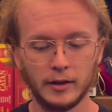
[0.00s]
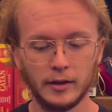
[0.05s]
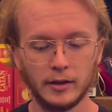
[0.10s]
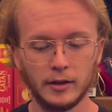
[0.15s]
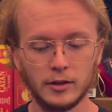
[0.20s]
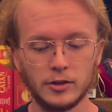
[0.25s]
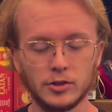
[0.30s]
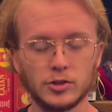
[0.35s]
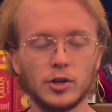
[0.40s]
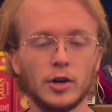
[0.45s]

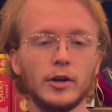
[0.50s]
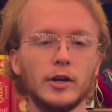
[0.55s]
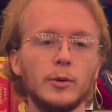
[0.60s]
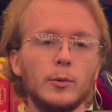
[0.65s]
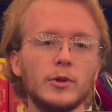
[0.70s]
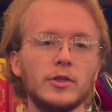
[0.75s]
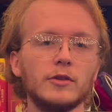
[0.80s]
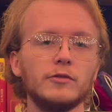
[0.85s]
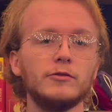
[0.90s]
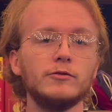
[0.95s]
Starting
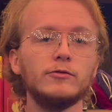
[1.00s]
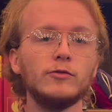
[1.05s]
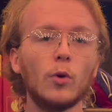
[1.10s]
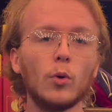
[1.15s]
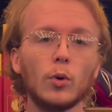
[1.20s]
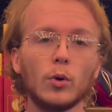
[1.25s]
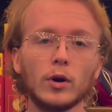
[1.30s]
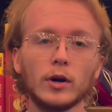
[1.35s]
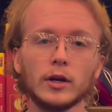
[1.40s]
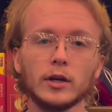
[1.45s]
with a
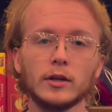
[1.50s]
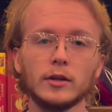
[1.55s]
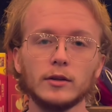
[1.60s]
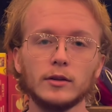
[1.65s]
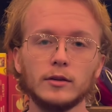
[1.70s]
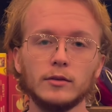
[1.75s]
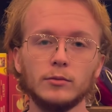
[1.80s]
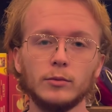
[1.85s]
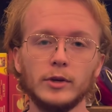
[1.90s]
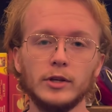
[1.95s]
4
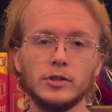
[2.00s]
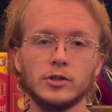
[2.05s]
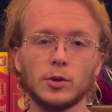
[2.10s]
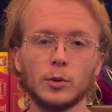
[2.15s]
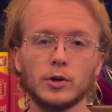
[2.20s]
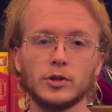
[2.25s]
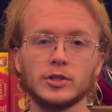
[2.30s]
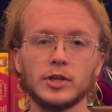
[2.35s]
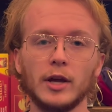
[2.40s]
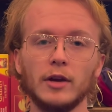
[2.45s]

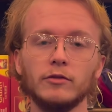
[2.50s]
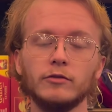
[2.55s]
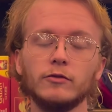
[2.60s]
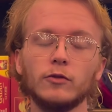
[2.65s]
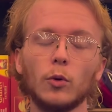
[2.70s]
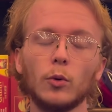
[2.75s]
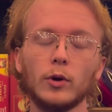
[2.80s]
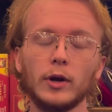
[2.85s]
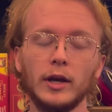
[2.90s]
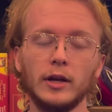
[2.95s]
resource and
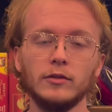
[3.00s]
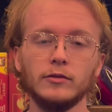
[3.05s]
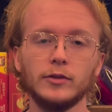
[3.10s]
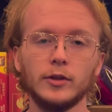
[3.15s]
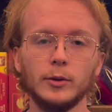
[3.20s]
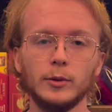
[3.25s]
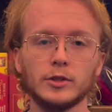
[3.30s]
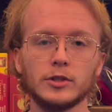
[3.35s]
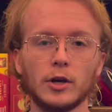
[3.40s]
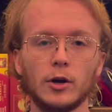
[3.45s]
4
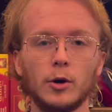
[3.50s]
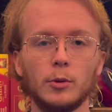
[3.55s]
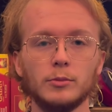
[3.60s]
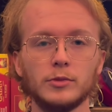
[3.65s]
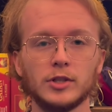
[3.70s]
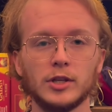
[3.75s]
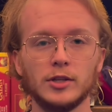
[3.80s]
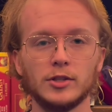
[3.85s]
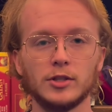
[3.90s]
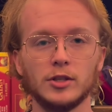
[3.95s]
influence home
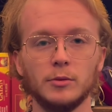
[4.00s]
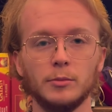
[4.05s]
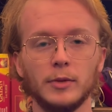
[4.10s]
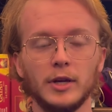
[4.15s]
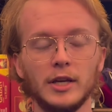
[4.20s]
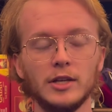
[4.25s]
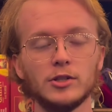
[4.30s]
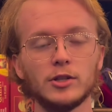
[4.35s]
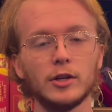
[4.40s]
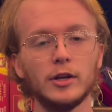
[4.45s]
system
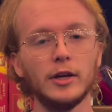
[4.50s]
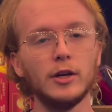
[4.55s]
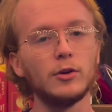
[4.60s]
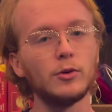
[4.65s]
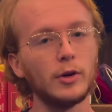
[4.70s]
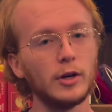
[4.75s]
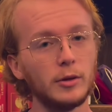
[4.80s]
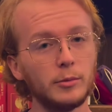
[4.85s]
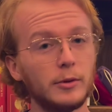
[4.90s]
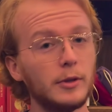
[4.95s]
is
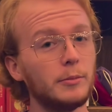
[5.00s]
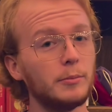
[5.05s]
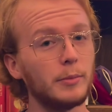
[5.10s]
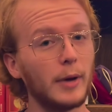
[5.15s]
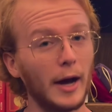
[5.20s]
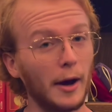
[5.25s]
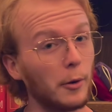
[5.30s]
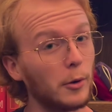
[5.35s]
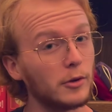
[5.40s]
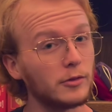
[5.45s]
incredibly
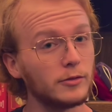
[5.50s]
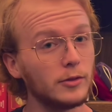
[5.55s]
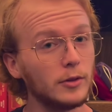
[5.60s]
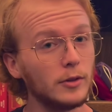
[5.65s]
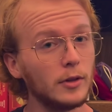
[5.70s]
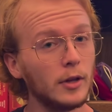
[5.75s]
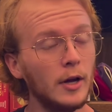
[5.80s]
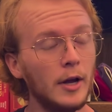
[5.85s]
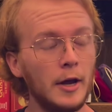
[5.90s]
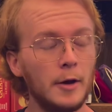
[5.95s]

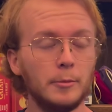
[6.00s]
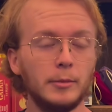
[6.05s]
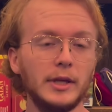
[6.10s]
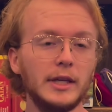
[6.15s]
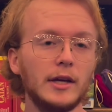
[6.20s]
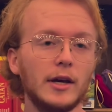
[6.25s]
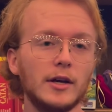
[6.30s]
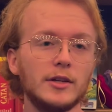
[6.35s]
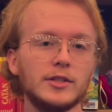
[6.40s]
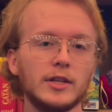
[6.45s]
powerful
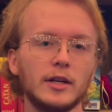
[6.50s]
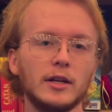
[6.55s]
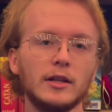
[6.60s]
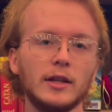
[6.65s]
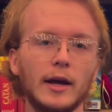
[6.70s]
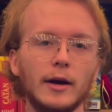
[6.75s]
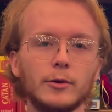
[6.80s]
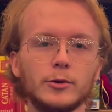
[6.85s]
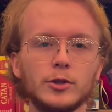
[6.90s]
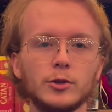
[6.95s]
because it
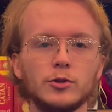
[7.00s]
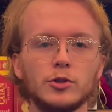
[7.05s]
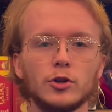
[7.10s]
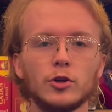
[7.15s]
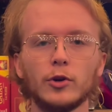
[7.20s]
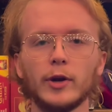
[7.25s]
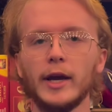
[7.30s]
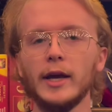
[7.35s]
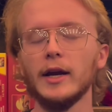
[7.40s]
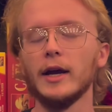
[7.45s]
allows you to
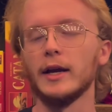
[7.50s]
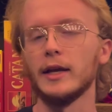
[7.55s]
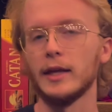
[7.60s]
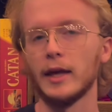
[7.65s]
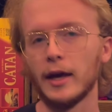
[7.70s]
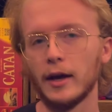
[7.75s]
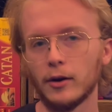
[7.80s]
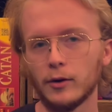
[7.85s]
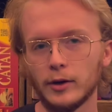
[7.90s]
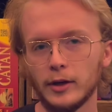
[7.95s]
create a
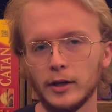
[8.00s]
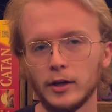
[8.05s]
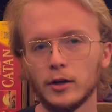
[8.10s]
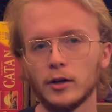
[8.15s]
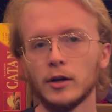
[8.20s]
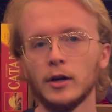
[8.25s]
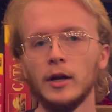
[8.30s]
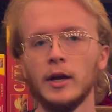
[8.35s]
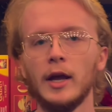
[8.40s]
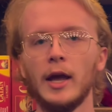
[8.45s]

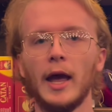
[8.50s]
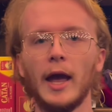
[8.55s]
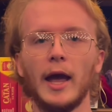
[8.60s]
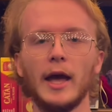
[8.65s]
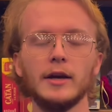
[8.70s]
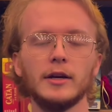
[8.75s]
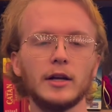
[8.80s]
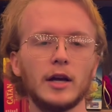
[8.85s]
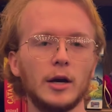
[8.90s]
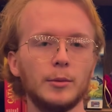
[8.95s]
carrier
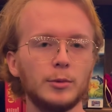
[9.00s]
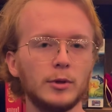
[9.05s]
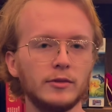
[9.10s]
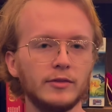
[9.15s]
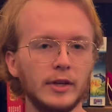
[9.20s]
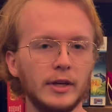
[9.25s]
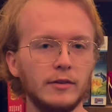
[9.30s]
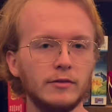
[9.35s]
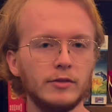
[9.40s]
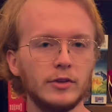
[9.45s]
and a couple of
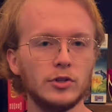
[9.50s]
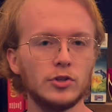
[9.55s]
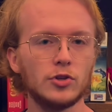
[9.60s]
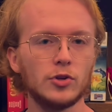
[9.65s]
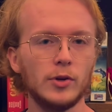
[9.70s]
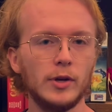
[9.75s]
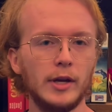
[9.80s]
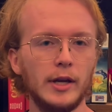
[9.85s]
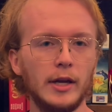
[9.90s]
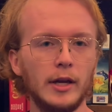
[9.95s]

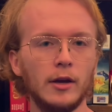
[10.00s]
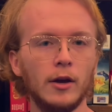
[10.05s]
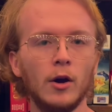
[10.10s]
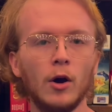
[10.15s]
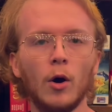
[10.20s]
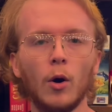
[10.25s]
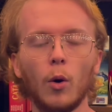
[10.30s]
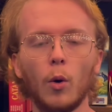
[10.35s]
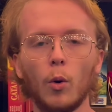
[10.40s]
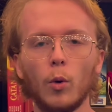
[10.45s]
infantry,
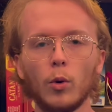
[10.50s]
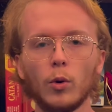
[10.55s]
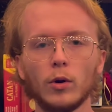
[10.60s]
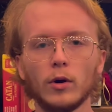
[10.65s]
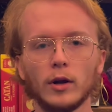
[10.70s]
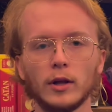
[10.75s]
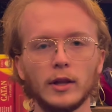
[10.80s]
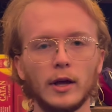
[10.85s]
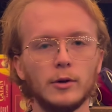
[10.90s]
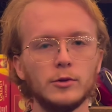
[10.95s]
or
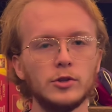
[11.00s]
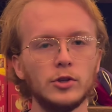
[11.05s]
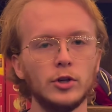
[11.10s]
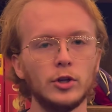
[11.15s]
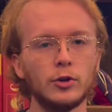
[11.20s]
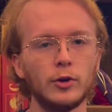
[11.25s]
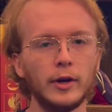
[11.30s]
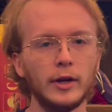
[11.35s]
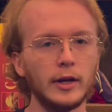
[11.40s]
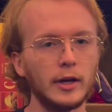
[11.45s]
allows you to
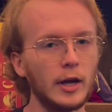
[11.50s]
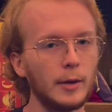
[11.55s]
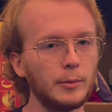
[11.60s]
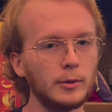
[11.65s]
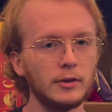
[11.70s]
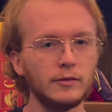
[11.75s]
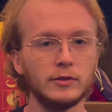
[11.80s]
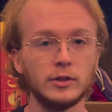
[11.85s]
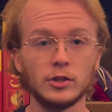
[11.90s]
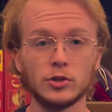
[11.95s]
create a couple
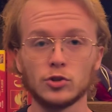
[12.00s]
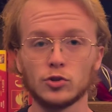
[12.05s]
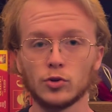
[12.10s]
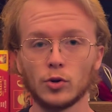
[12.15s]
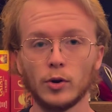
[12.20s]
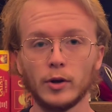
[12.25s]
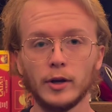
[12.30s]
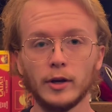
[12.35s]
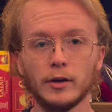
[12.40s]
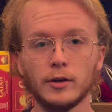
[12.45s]
of
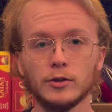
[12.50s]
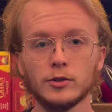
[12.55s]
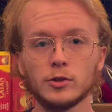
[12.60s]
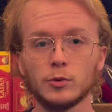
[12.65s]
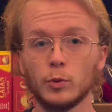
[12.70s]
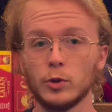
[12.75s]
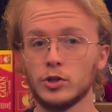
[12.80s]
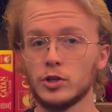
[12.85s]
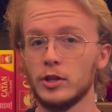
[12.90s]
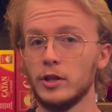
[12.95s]
destroyers,
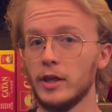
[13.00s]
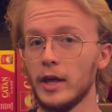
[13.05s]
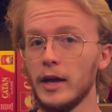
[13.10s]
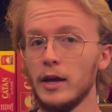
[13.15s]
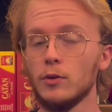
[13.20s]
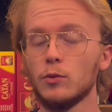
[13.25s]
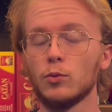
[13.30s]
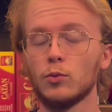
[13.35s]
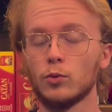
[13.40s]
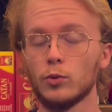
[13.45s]
which they
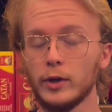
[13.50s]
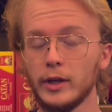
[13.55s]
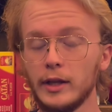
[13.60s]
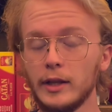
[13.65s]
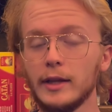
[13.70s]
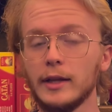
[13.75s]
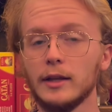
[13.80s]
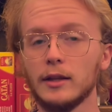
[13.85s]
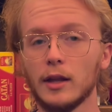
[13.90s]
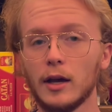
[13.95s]

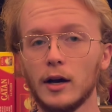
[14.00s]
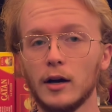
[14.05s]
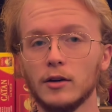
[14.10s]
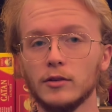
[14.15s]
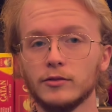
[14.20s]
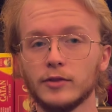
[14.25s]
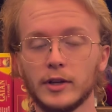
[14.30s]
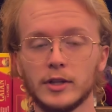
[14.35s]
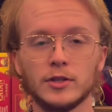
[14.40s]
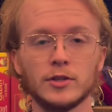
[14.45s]
really
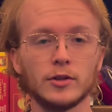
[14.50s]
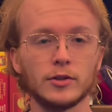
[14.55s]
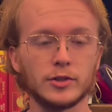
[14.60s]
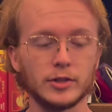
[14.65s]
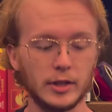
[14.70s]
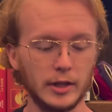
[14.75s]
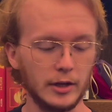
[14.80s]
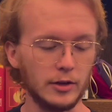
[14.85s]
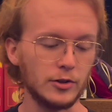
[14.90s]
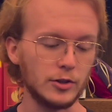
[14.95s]
love, as you'll
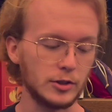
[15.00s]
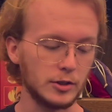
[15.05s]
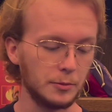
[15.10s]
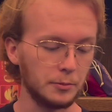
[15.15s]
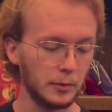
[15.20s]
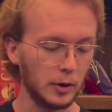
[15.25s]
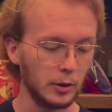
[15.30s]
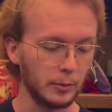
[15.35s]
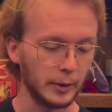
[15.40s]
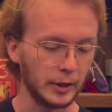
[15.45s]
see in just a
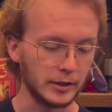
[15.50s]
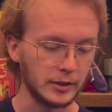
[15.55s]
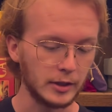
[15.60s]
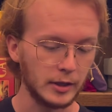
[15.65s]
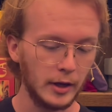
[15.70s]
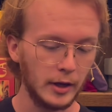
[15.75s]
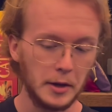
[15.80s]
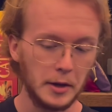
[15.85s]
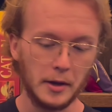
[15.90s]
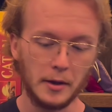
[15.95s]
moment.
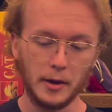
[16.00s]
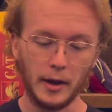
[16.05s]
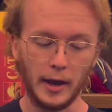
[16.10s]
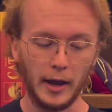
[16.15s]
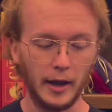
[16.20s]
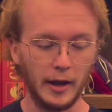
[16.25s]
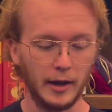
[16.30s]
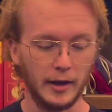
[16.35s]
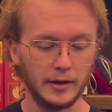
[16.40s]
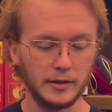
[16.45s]

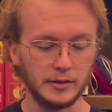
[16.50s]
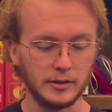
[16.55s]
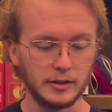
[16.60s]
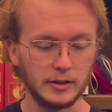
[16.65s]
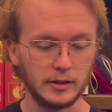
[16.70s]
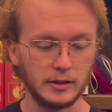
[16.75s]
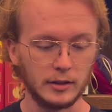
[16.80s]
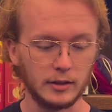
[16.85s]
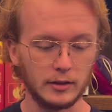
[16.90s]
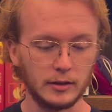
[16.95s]
And
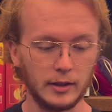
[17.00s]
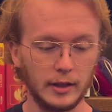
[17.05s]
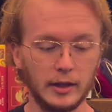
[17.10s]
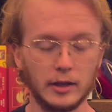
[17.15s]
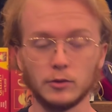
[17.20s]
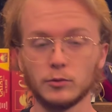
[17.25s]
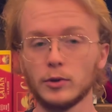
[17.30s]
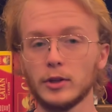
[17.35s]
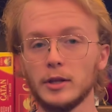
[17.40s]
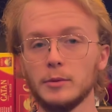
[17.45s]
they
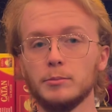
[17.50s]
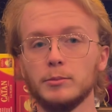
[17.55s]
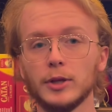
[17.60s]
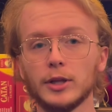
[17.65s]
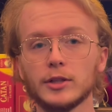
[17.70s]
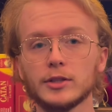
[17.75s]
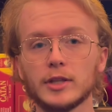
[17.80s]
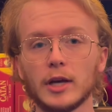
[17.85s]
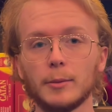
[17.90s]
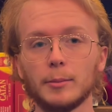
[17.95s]
can really
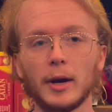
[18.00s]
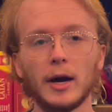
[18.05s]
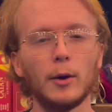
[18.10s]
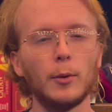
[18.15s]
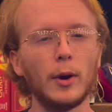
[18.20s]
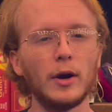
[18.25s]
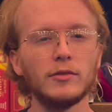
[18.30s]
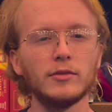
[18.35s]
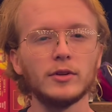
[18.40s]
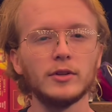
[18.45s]
build up
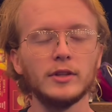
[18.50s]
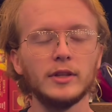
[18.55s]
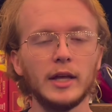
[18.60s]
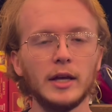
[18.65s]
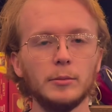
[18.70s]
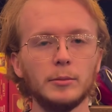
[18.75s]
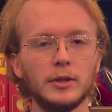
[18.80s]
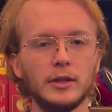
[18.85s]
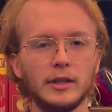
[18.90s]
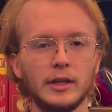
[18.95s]
however they
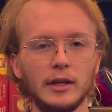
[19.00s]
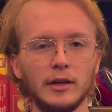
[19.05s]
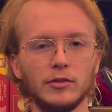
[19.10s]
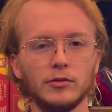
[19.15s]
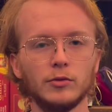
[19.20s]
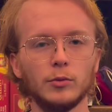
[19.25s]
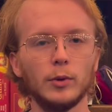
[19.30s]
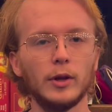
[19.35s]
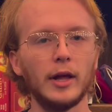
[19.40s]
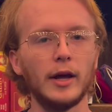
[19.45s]

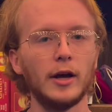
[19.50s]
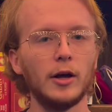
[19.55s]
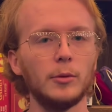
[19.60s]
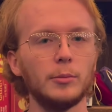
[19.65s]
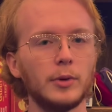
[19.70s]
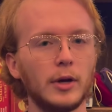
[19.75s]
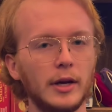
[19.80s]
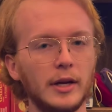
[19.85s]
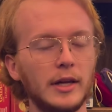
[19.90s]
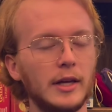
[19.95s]
believe will
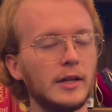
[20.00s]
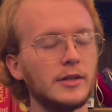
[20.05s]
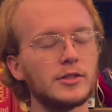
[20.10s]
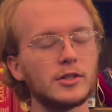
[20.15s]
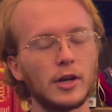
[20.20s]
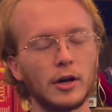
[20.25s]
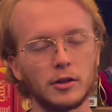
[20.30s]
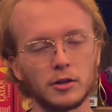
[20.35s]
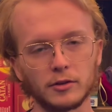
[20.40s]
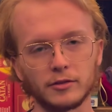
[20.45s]
help against
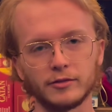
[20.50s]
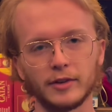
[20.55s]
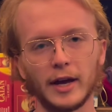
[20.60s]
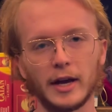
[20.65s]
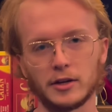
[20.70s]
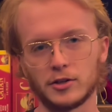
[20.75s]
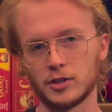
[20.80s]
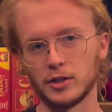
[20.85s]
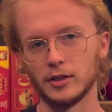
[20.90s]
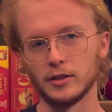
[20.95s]
other
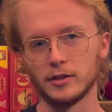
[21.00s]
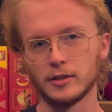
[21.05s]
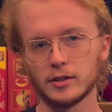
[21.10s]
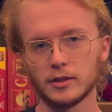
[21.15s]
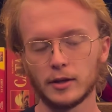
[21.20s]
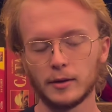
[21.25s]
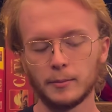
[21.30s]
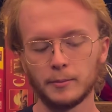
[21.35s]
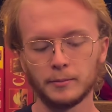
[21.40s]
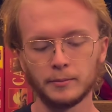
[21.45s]
factions.
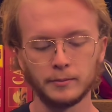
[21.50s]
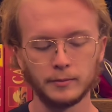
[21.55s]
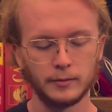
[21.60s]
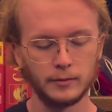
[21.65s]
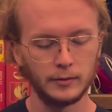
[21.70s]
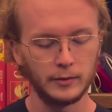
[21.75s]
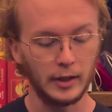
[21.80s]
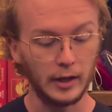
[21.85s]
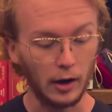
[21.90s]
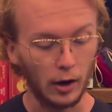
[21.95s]

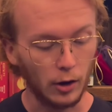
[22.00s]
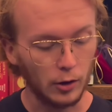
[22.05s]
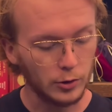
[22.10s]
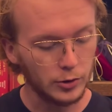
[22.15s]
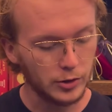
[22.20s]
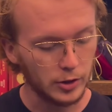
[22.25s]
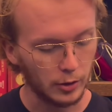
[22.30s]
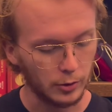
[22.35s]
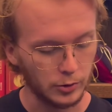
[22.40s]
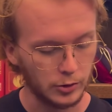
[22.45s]
They
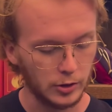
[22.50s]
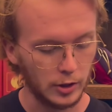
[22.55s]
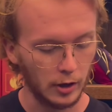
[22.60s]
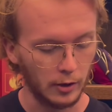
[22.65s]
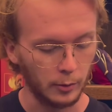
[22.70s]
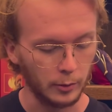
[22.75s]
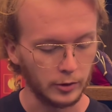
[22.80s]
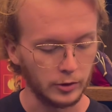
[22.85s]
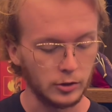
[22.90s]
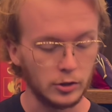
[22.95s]
also start
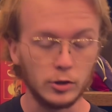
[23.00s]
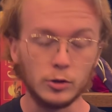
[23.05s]
with 2